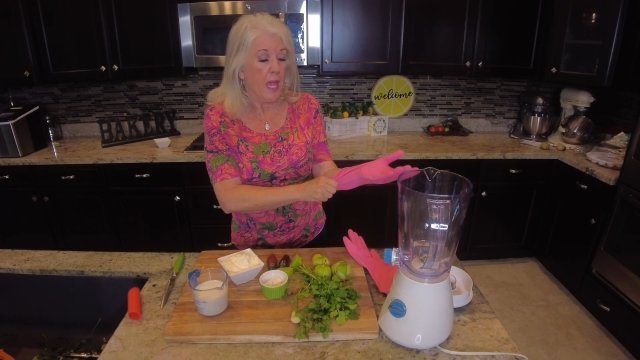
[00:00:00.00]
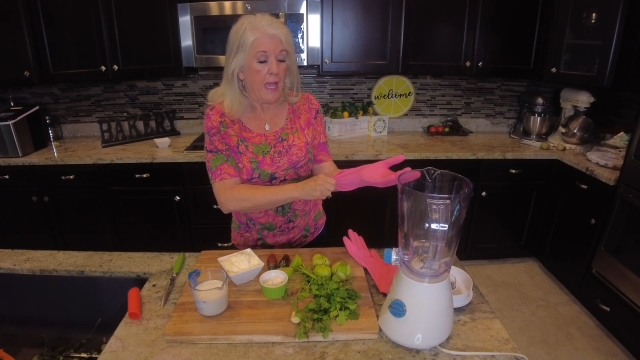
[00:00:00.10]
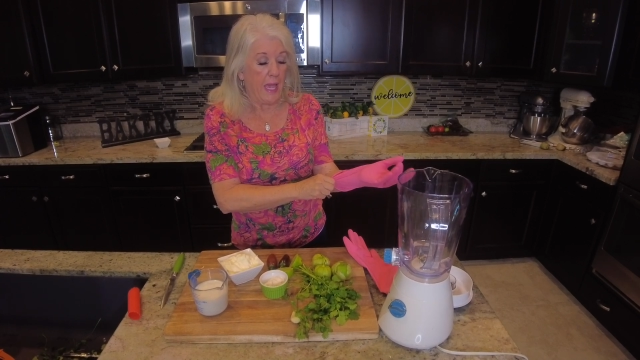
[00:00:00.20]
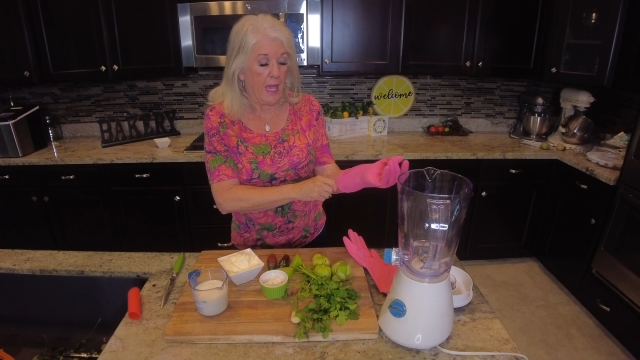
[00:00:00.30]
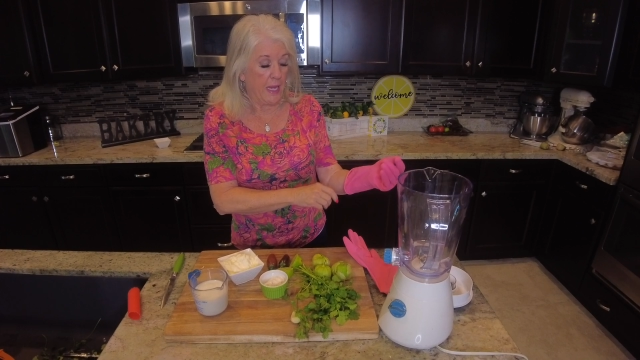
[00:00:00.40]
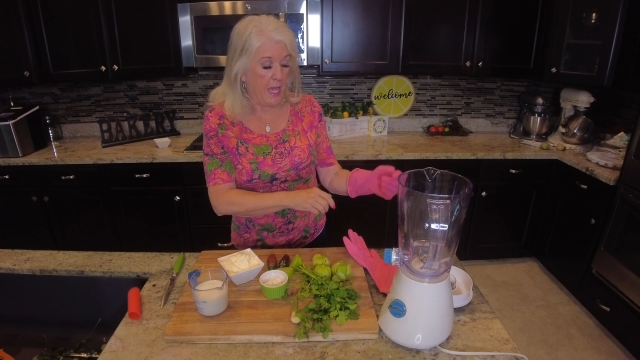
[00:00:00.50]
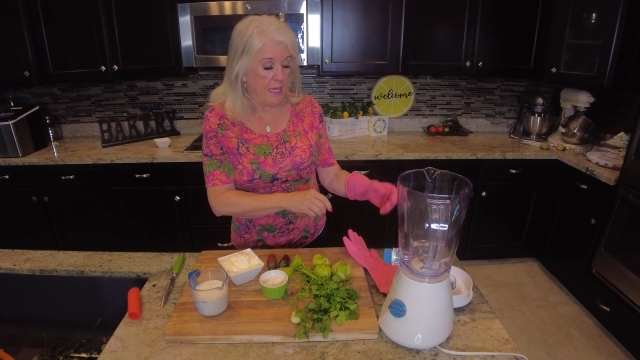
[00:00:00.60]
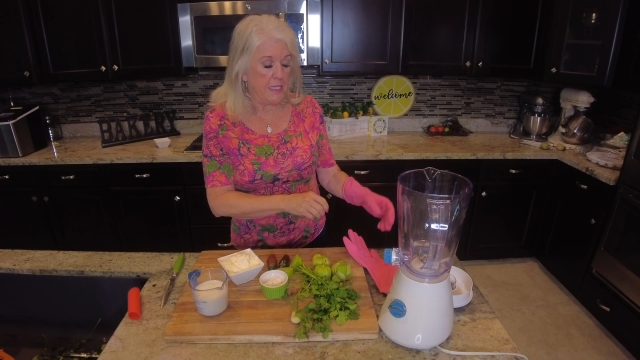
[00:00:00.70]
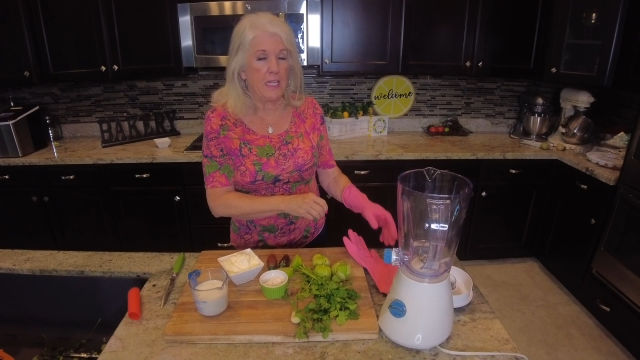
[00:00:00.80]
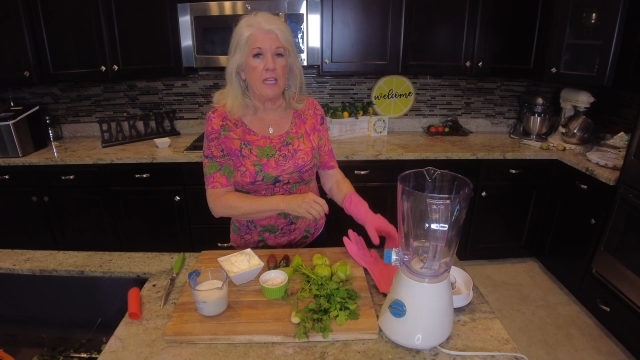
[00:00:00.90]
and I
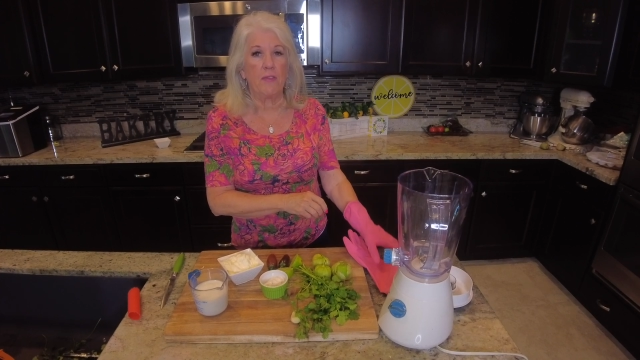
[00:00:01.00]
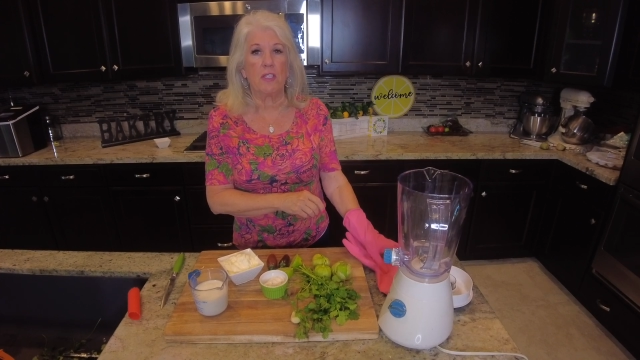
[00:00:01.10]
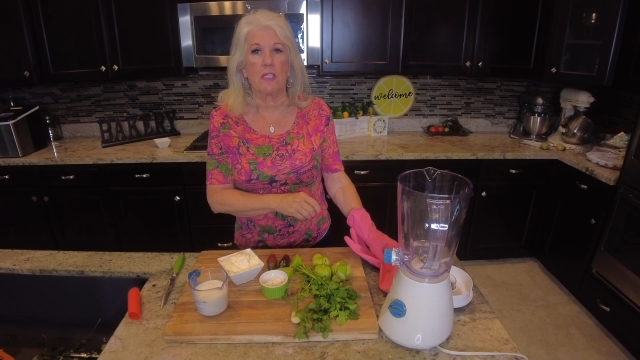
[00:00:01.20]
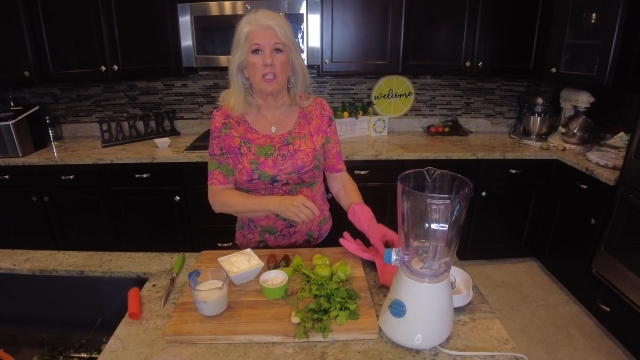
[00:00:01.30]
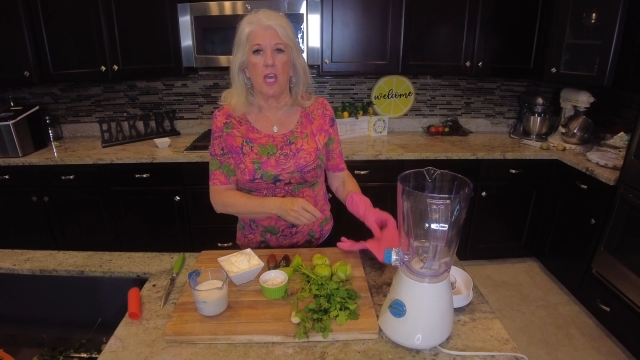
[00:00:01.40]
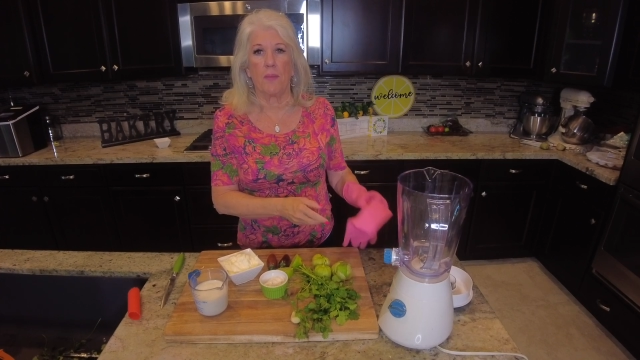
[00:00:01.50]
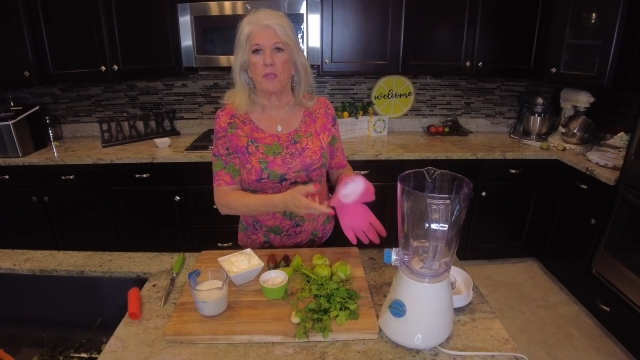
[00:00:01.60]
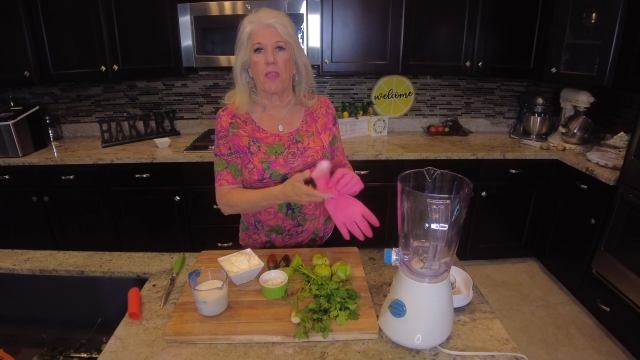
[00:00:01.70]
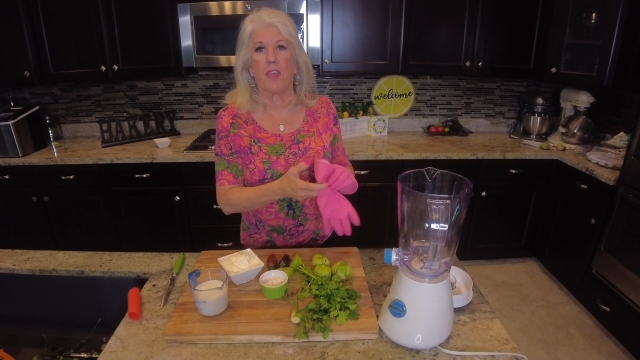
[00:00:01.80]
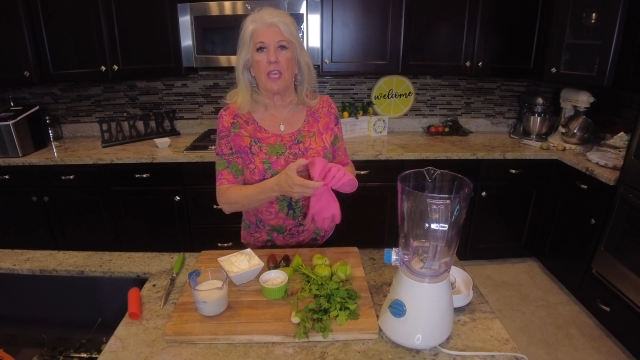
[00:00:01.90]
didn't even stop
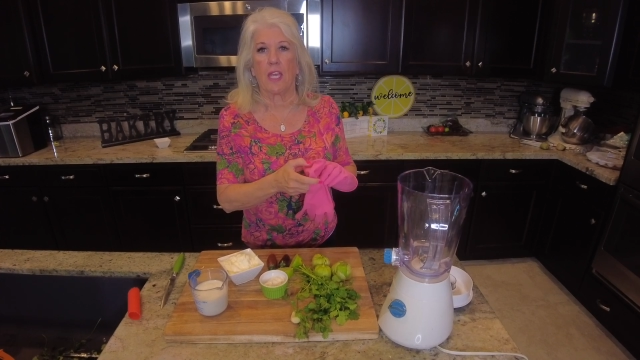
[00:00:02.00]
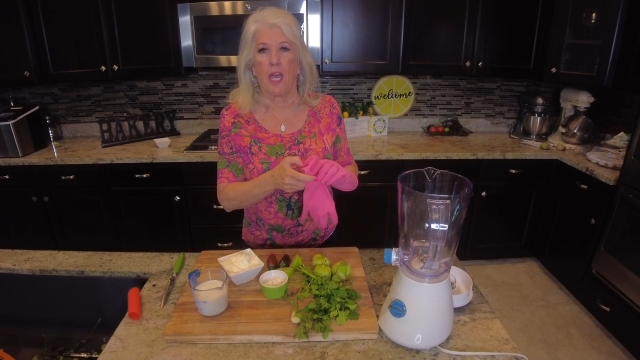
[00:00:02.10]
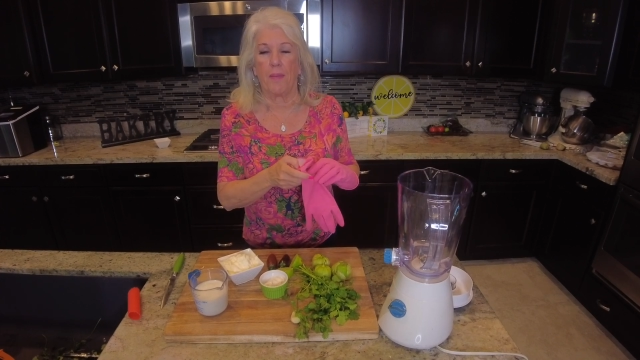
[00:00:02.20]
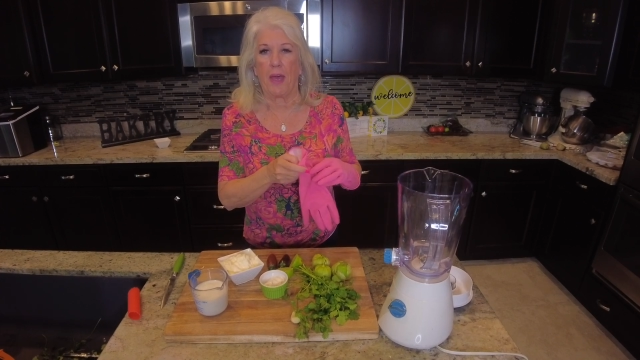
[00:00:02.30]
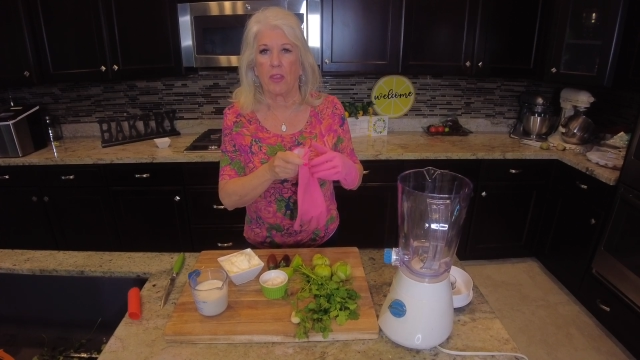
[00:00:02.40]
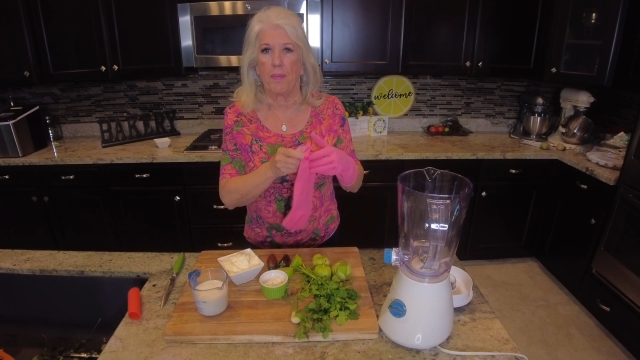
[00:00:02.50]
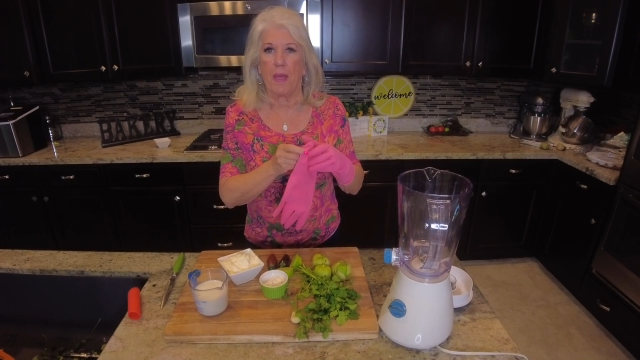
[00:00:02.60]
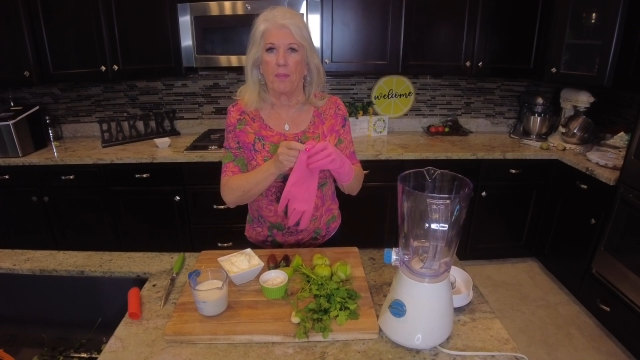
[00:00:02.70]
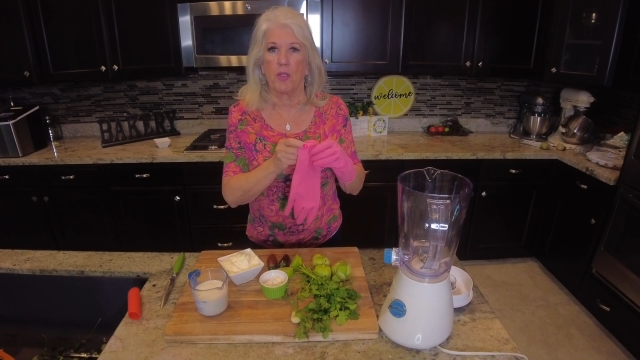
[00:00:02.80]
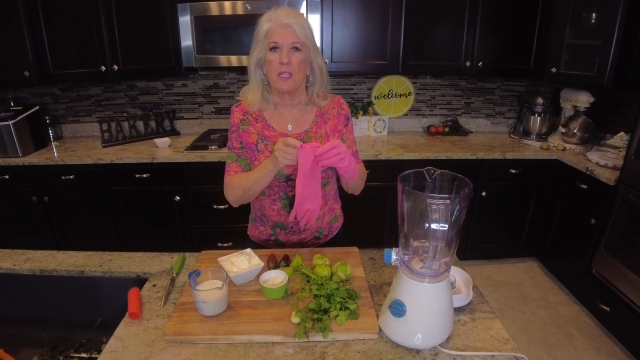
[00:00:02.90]
to think about the
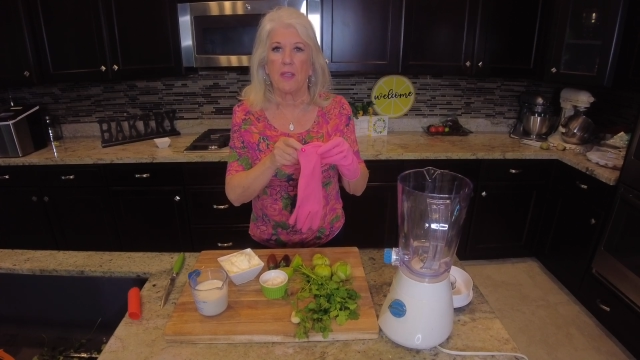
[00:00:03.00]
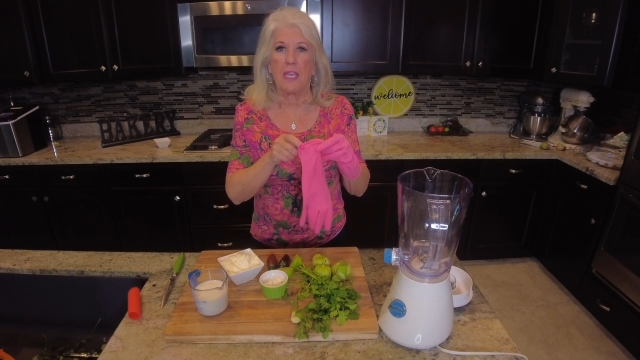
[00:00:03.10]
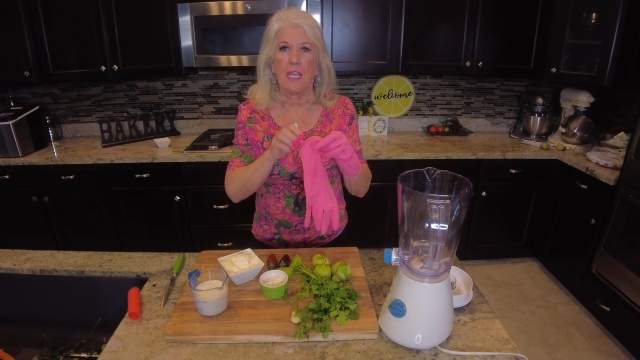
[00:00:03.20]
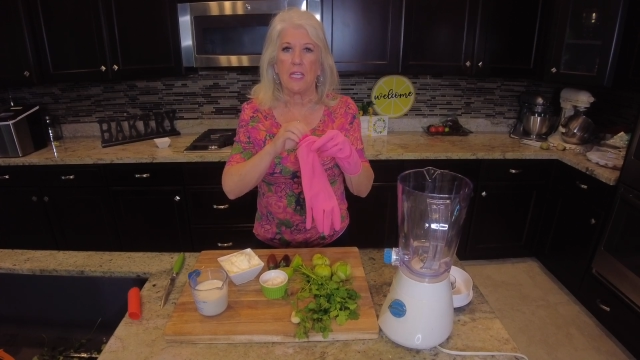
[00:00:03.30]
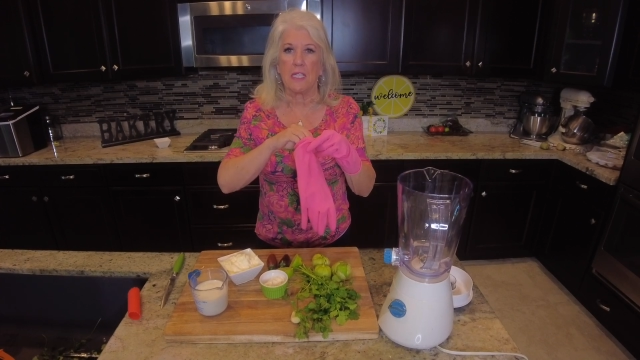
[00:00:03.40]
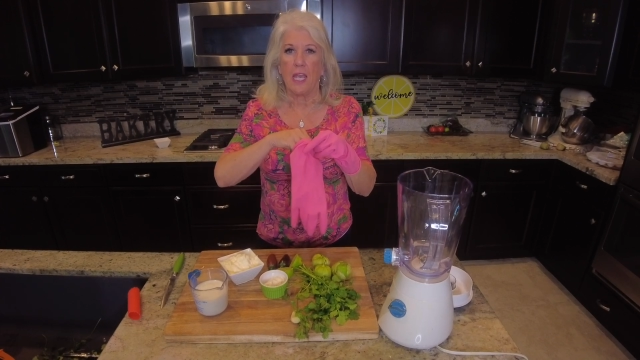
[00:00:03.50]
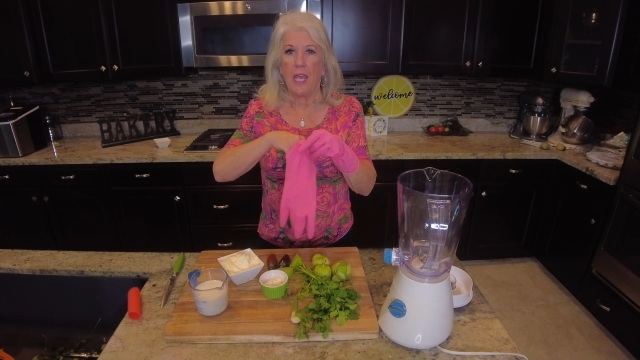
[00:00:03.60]
peppers and the heat,